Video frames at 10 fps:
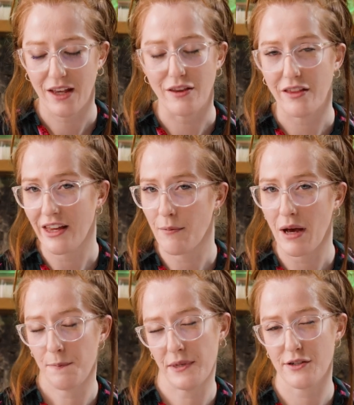The thing
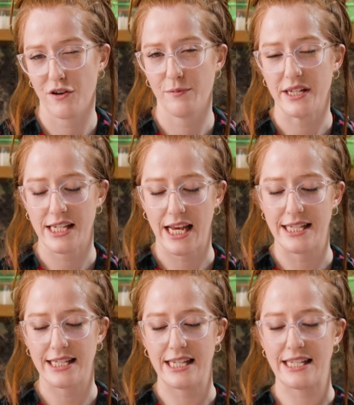about Biscoff
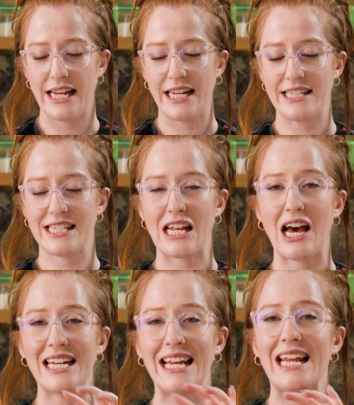biscuits is they need
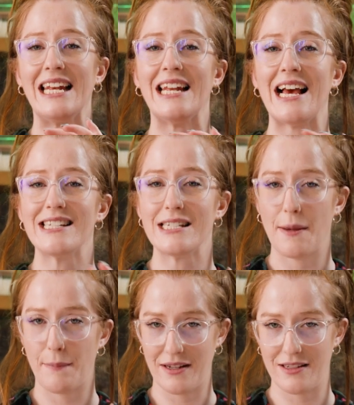slightly less
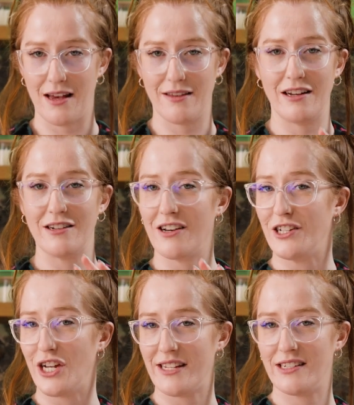butter than a
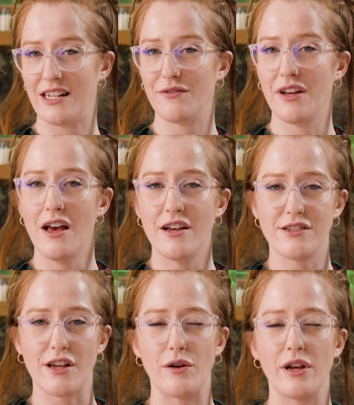digestive.
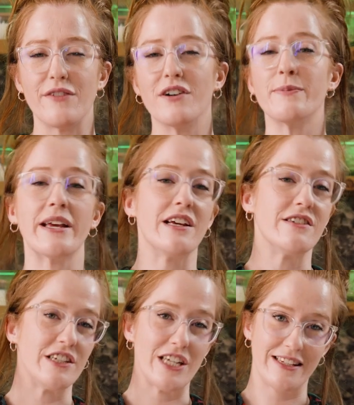So if I was making a
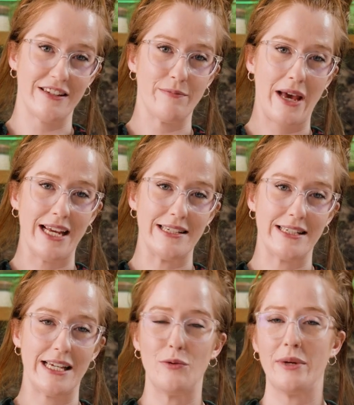digestive
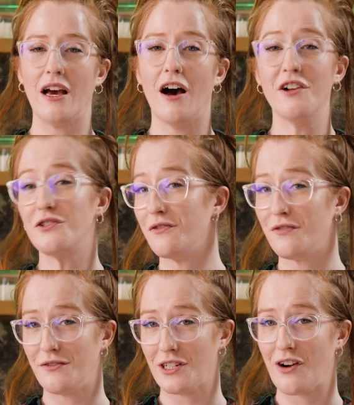base, it would be
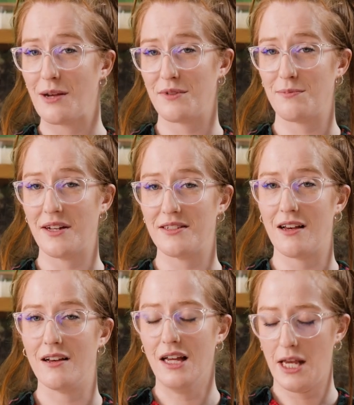150 grams of
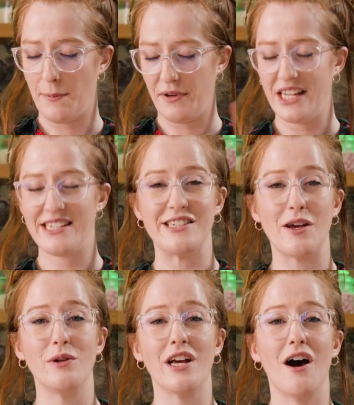butter, but this is
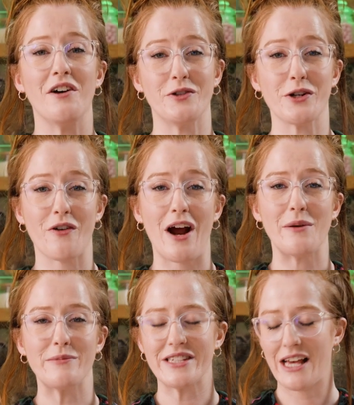only 100
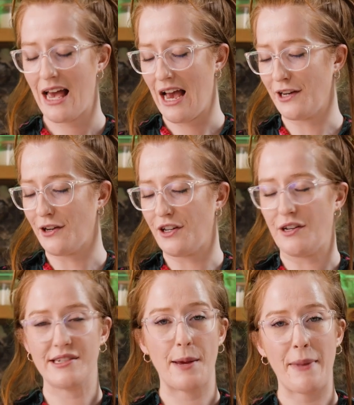grams, and you can
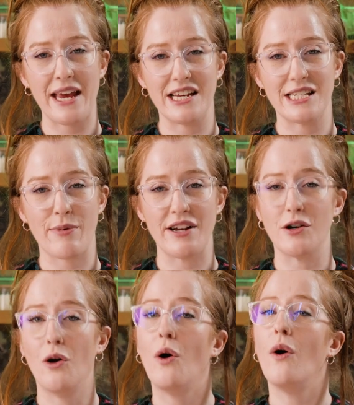use a baking
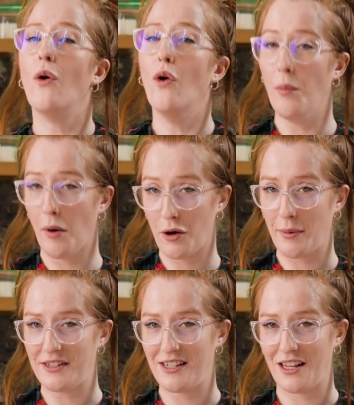spread or block
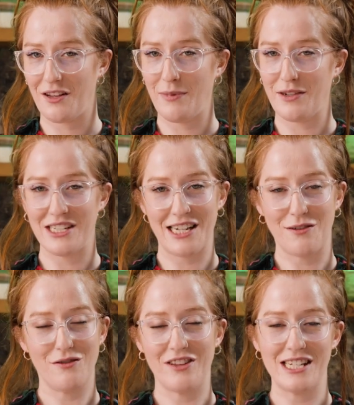butter that you've melted
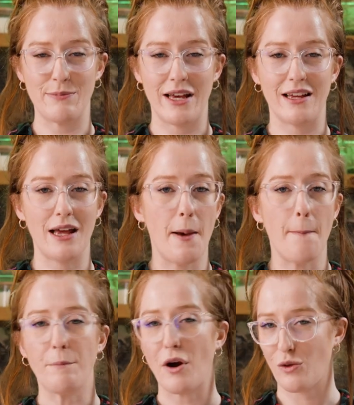down for this bit.
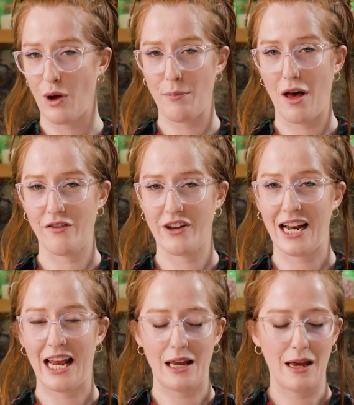Both work
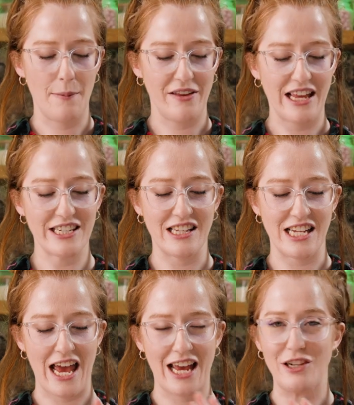perfectly, but at the end of the
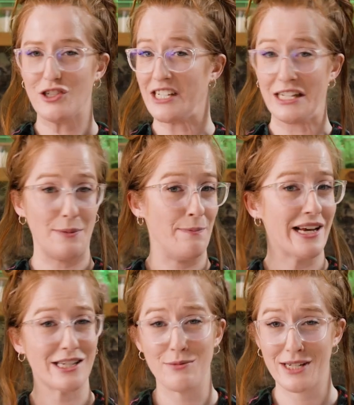day, you just need to
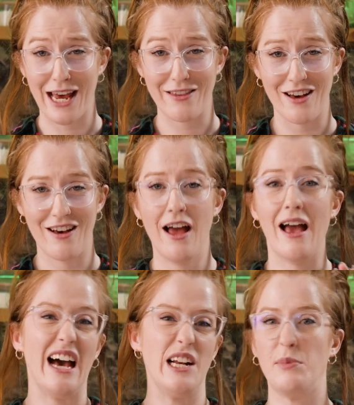mix them together
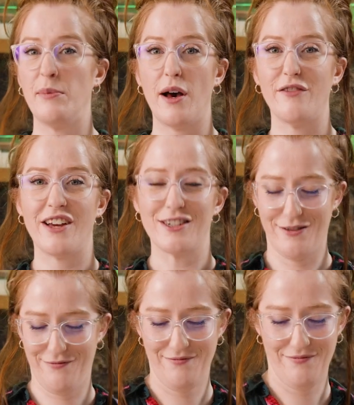and it'll be perfect.